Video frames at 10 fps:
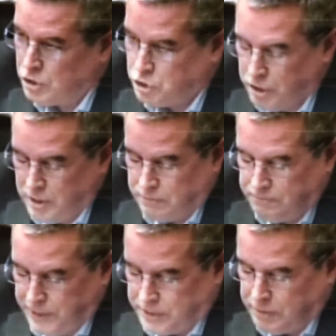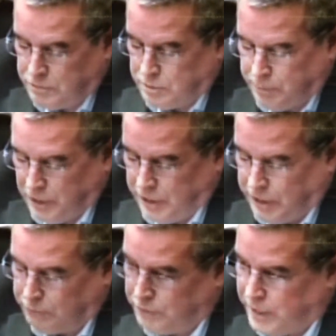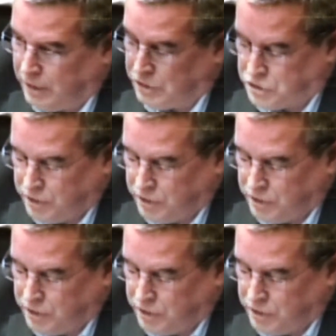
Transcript: shouldn't a victim's ability to file